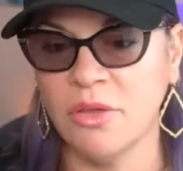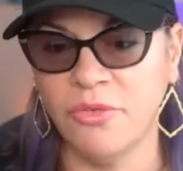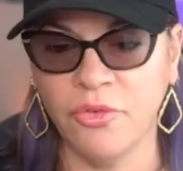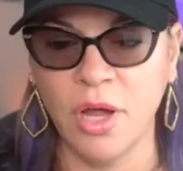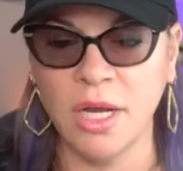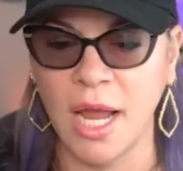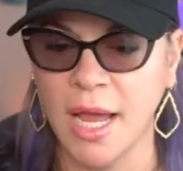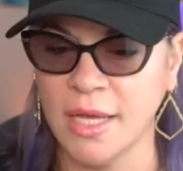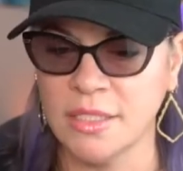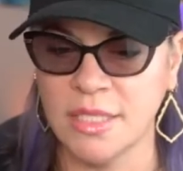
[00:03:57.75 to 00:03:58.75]
The front
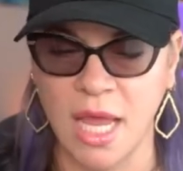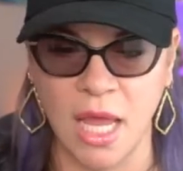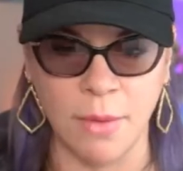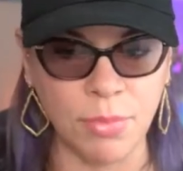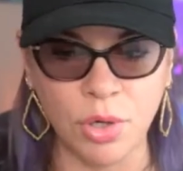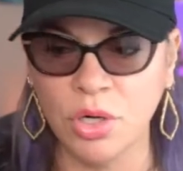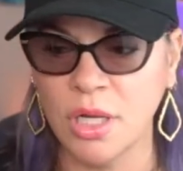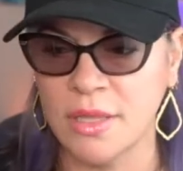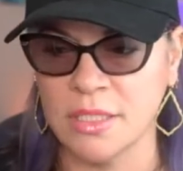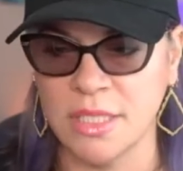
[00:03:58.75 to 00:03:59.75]
has a bird
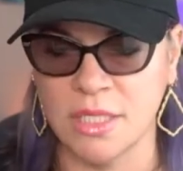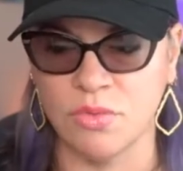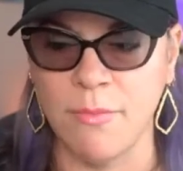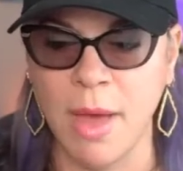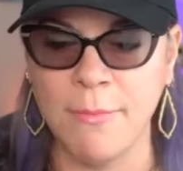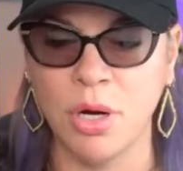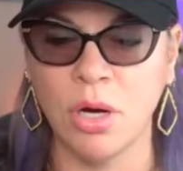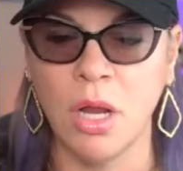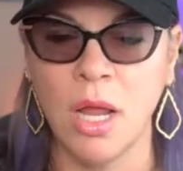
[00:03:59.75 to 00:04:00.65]
and then says, remember.